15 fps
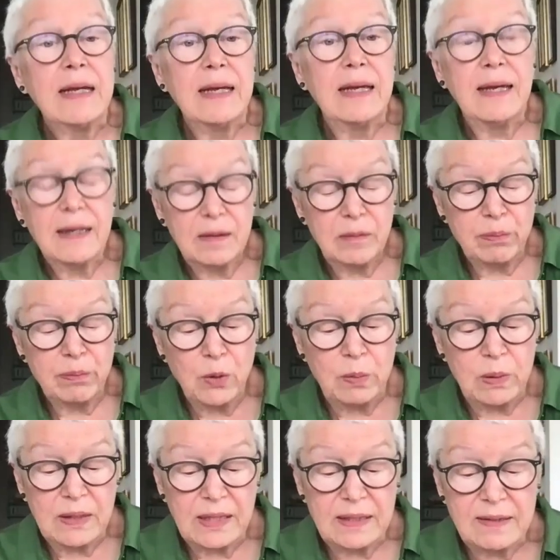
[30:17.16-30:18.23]
and
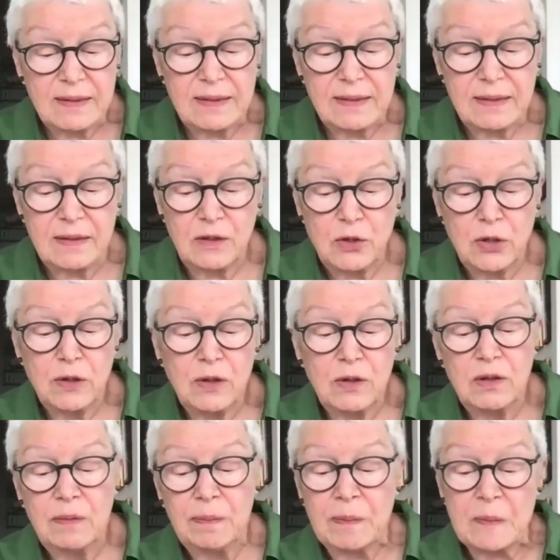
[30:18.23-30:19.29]
mobilizes in
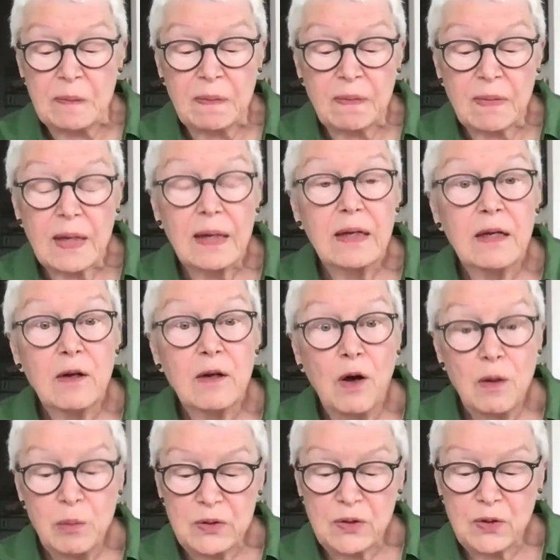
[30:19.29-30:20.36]
turn an
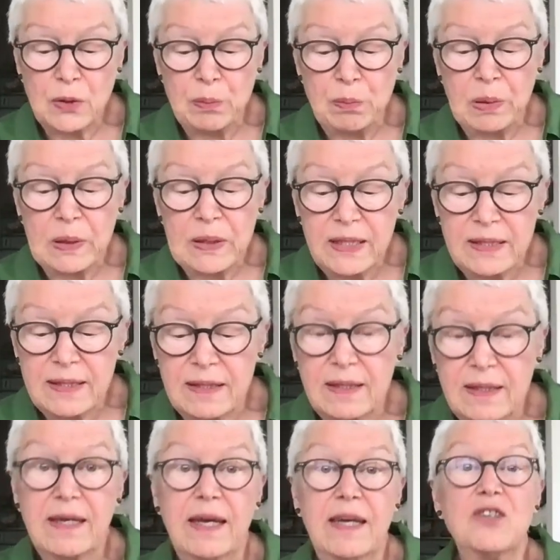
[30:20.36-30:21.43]
almost complete
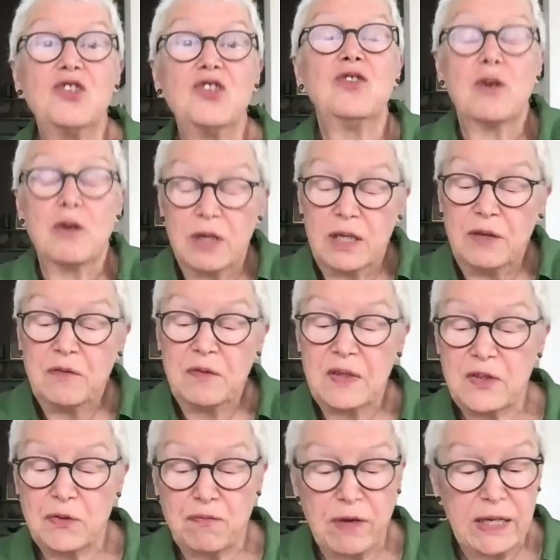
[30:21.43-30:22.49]
dedication or even
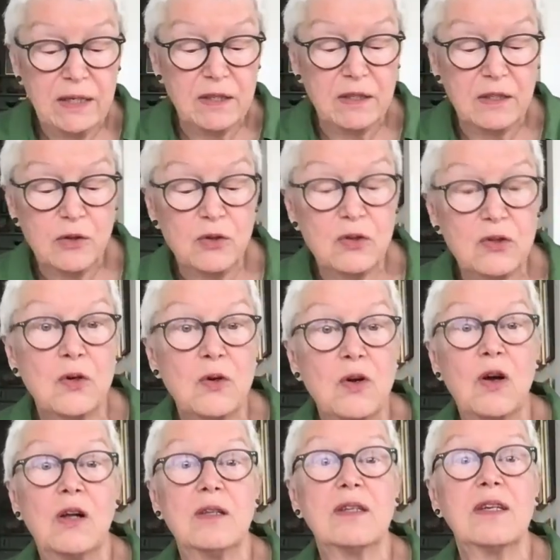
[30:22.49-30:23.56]
surrender to
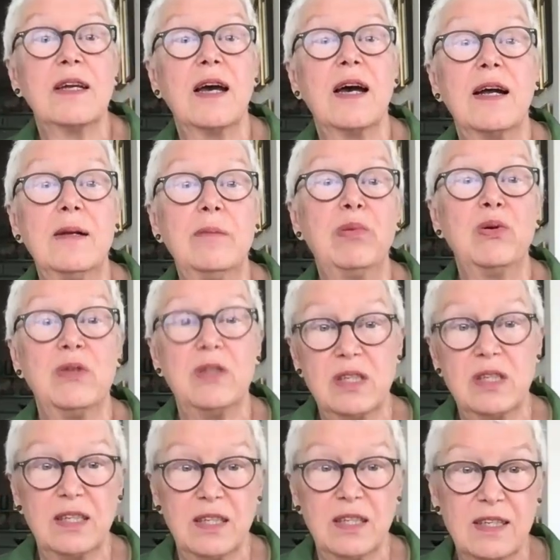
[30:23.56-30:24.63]
so-called
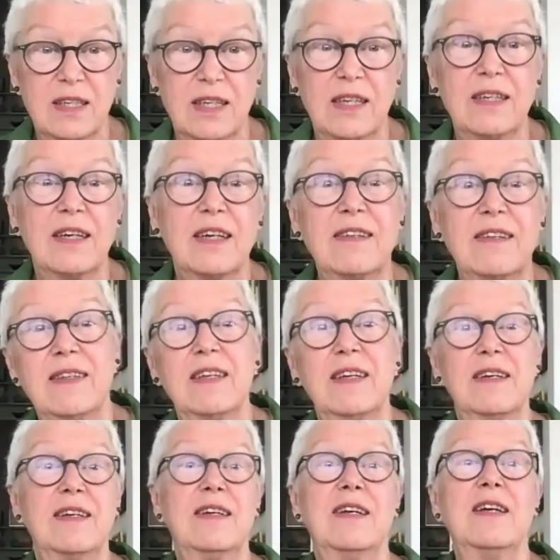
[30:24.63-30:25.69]
realpolitik. And I
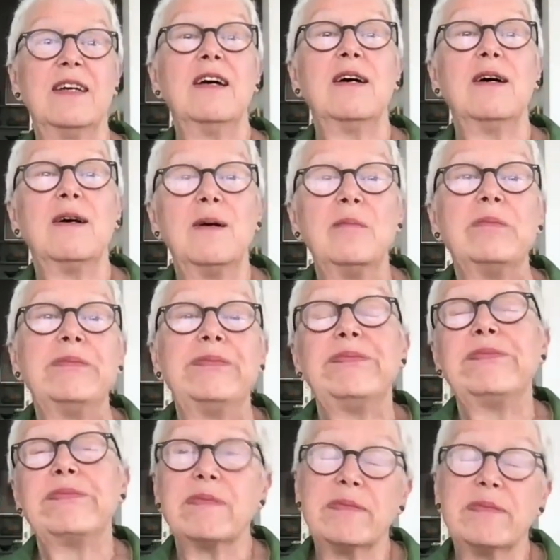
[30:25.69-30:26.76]
think,
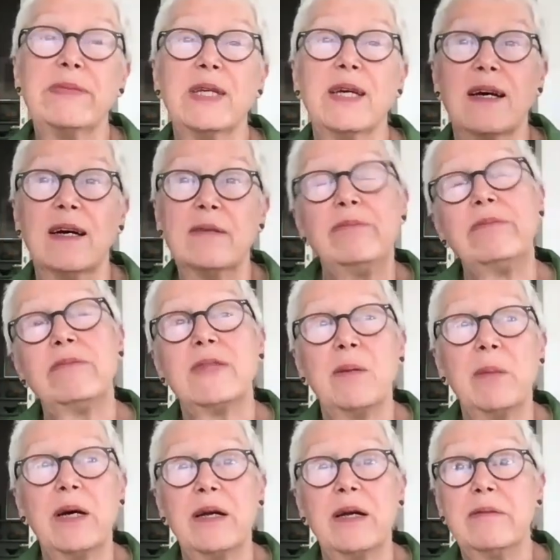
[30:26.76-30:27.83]
yeah, that
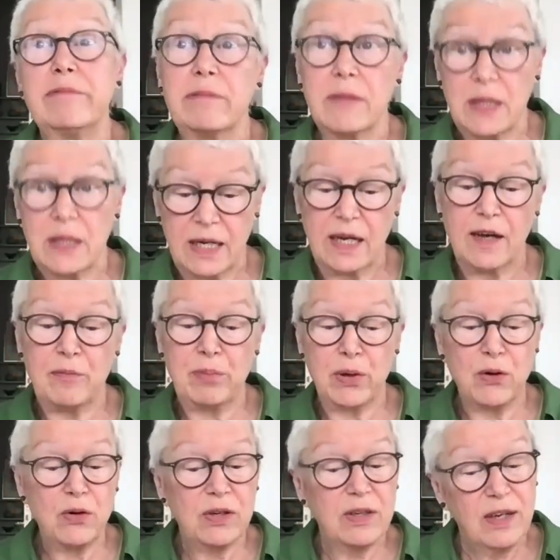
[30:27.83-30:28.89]
might have
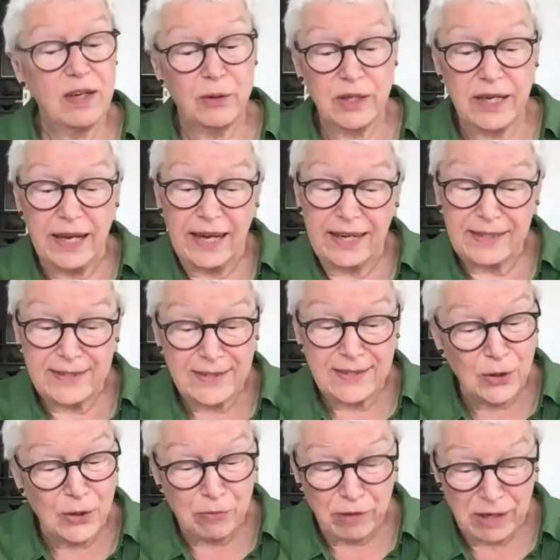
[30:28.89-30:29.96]
broken our necks
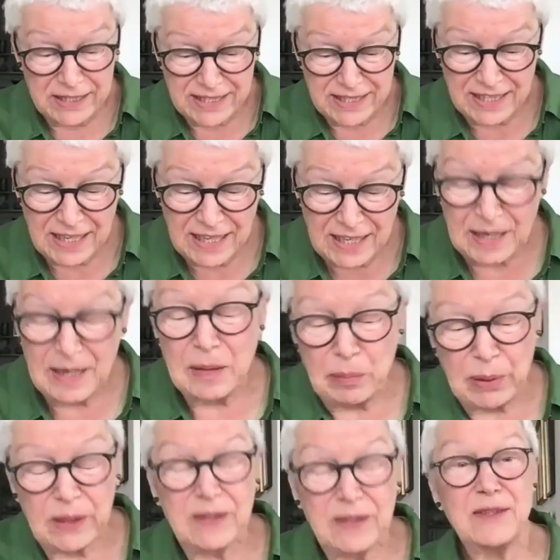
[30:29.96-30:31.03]
already,
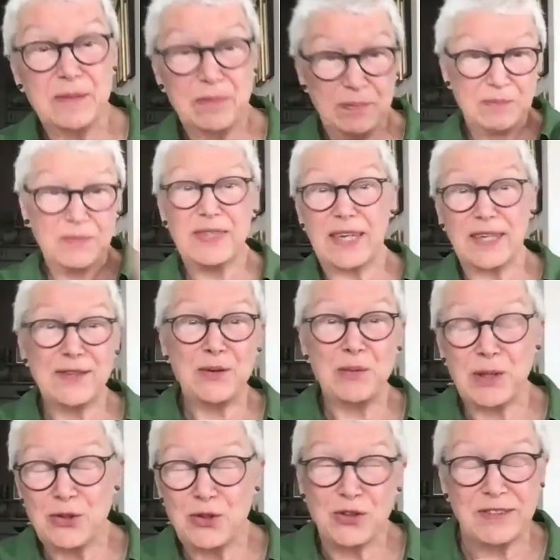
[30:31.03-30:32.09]
but next
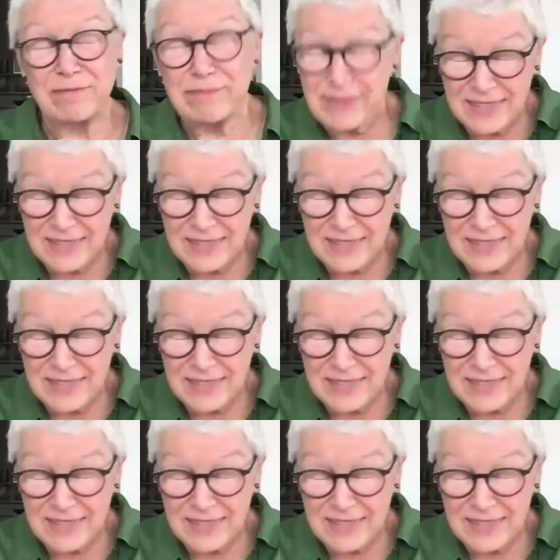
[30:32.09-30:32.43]
question.